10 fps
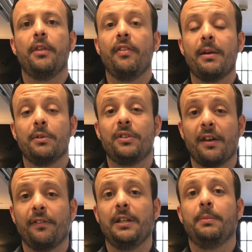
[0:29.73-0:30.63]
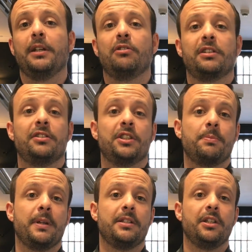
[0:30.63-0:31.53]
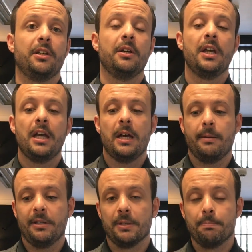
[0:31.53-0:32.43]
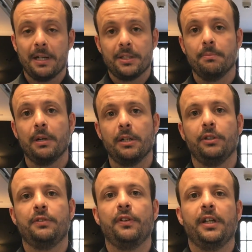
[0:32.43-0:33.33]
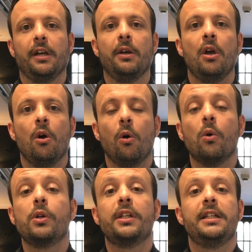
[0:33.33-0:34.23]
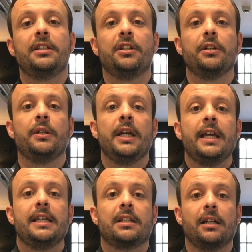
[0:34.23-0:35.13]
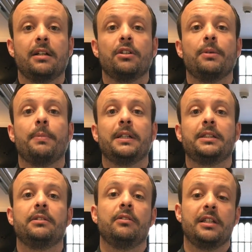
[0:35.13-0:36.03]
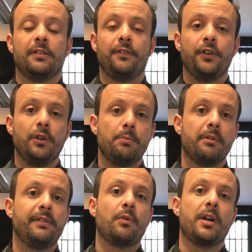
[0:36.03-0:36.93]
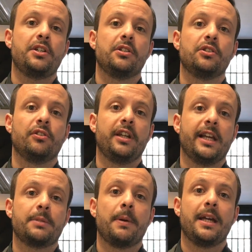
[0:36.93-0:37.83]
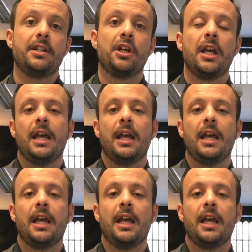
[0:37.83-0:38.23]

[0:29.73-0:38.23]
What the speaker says: Then they would definitely be interested to speak to you. There's a button below this video. All you need to do is click on the button. There's a few brief questions on the next page,